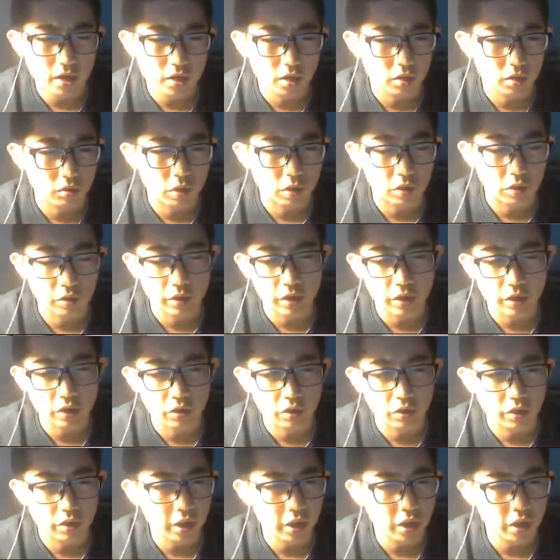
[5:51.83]
Well, it
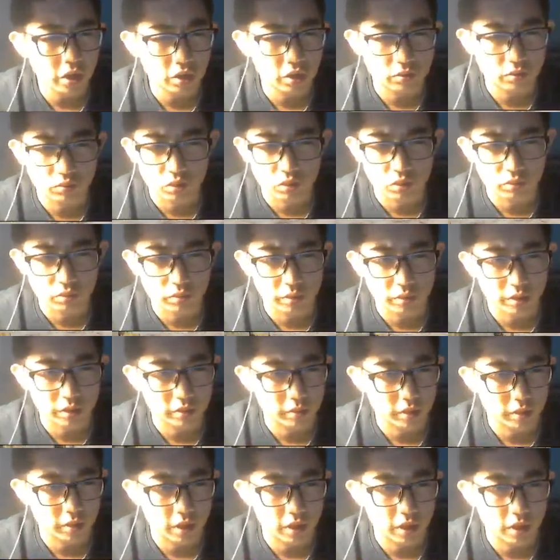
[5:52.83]
got engine problem or
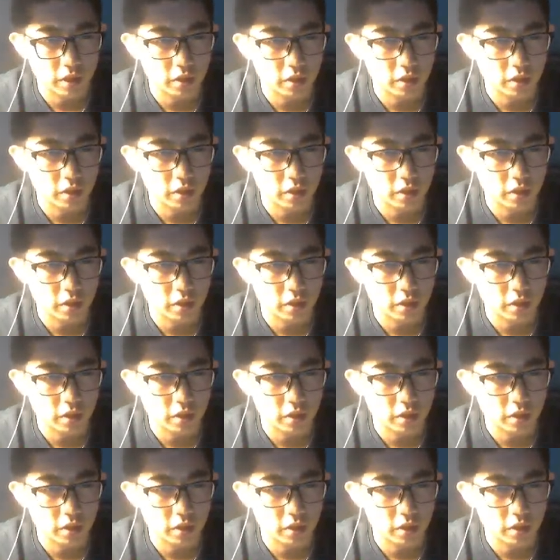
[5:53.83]
something, and